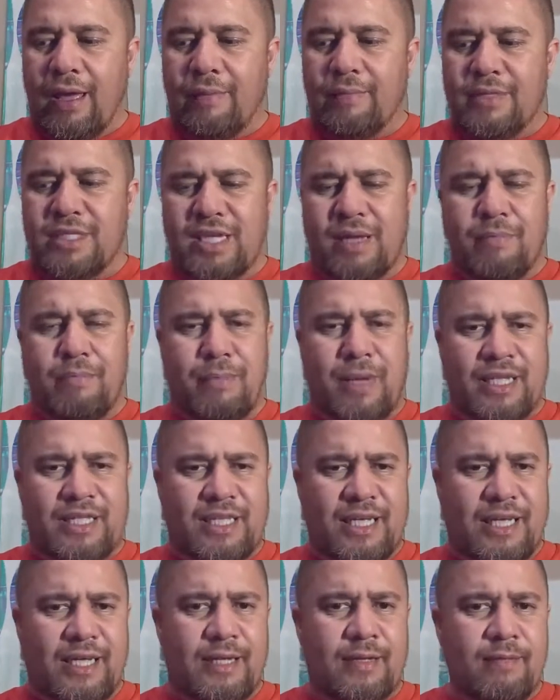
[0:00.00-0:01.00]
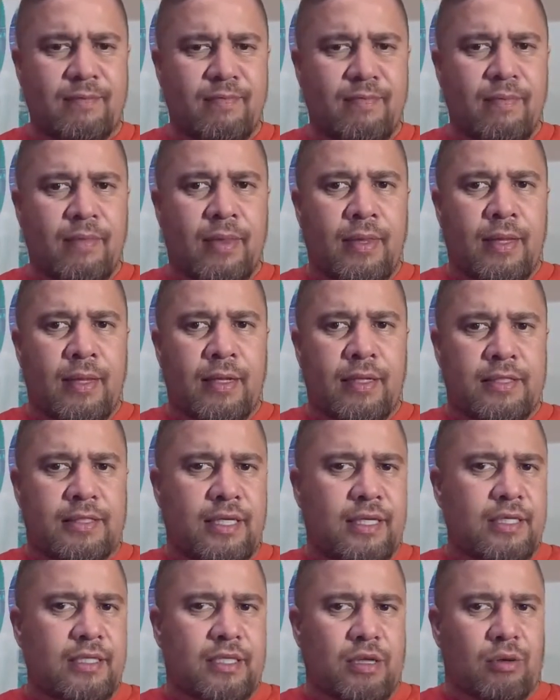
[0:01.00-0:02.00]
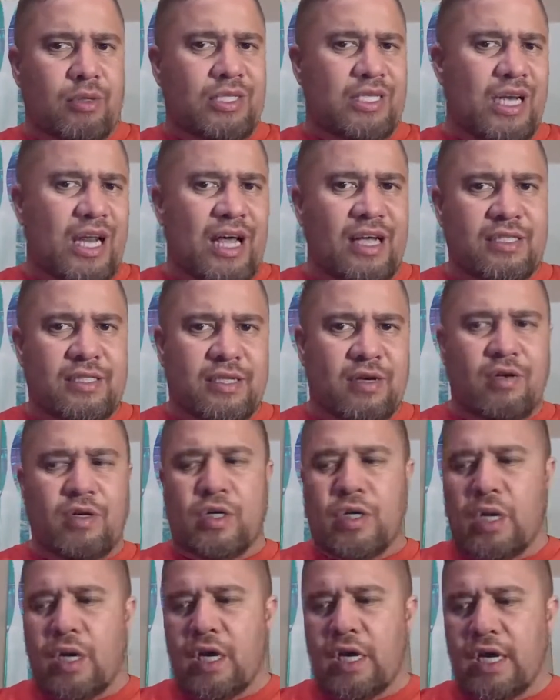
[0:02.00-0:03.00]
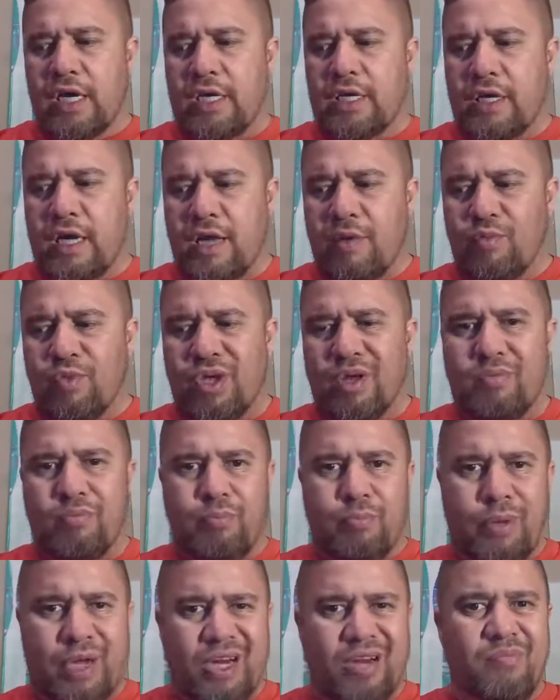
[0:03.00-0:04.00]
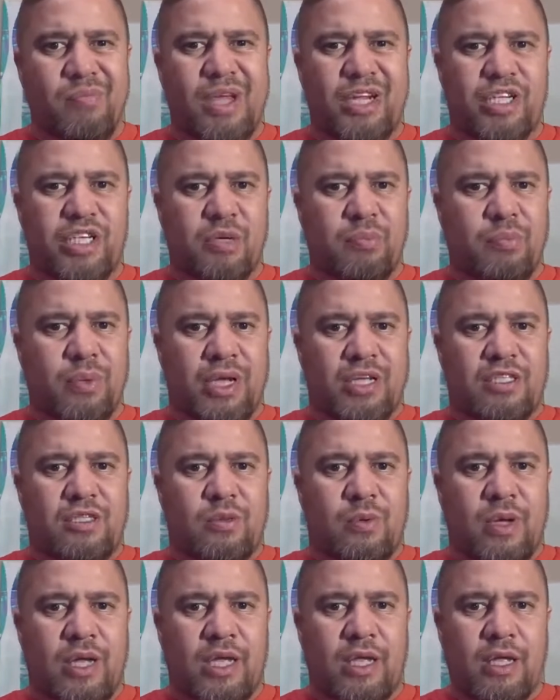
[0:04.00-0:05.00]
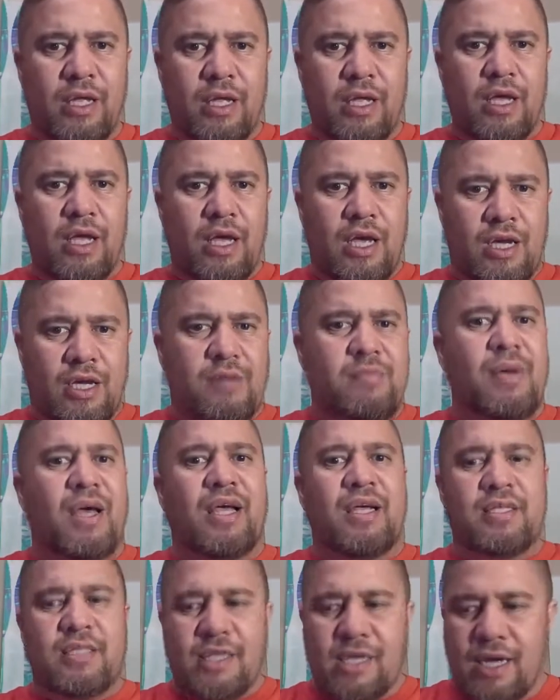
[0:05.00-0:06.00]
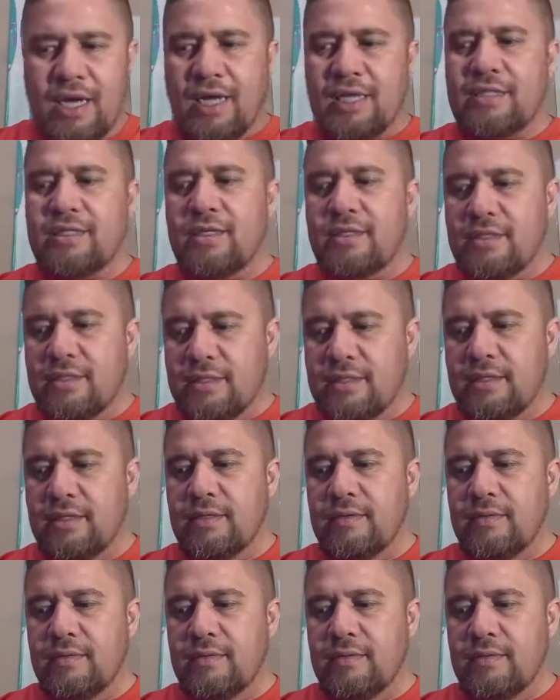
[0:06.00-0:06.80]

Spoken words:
some mate since I was last online. We had Parametric pass away, an amazing artist.